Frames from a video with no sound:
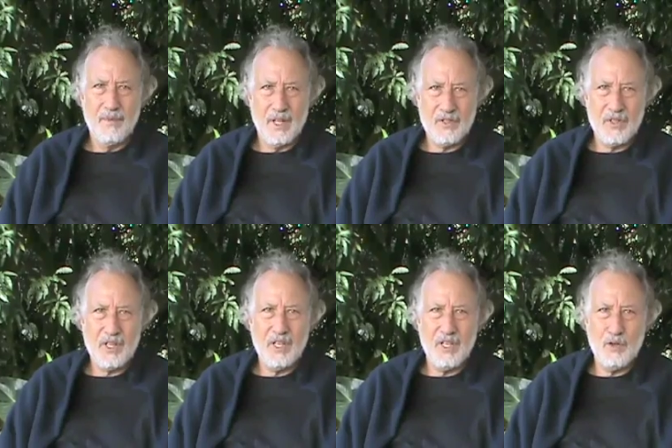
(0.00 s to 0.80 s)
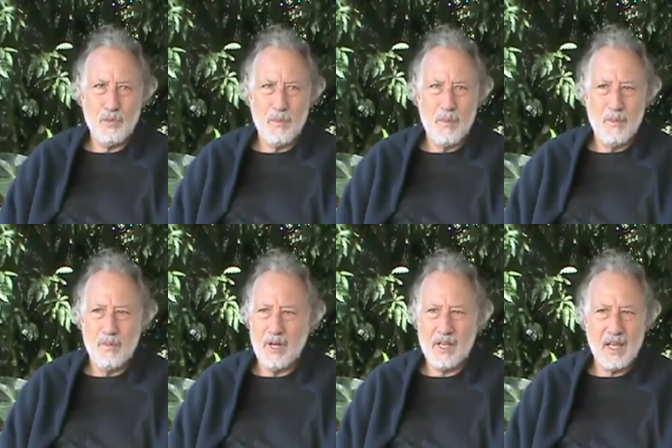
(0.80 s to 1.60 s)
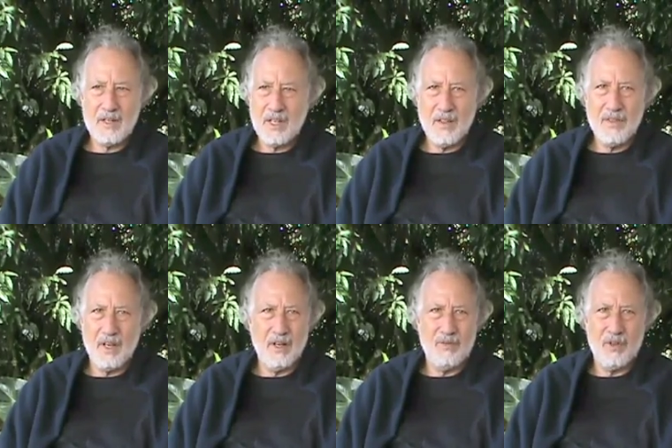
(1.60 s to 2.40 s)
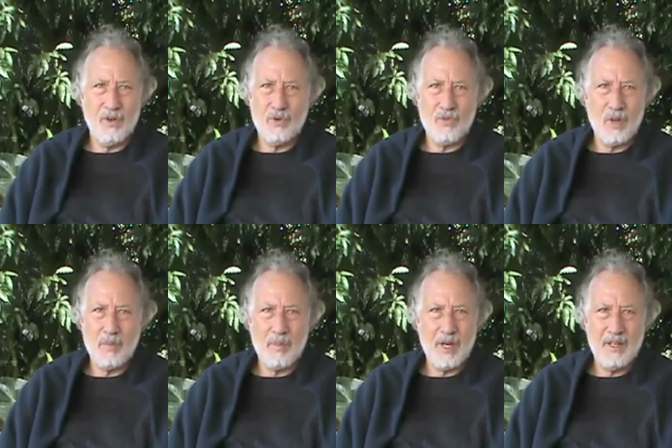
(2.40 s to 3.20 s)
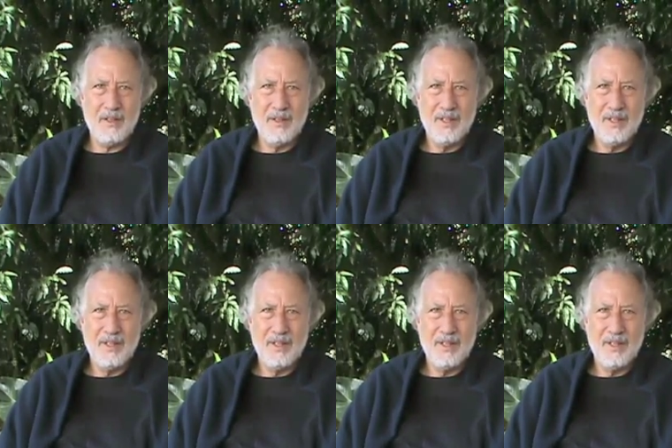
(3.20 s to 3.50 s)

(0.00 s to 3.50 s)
That's the key. But I can't get there if I don't train my mind.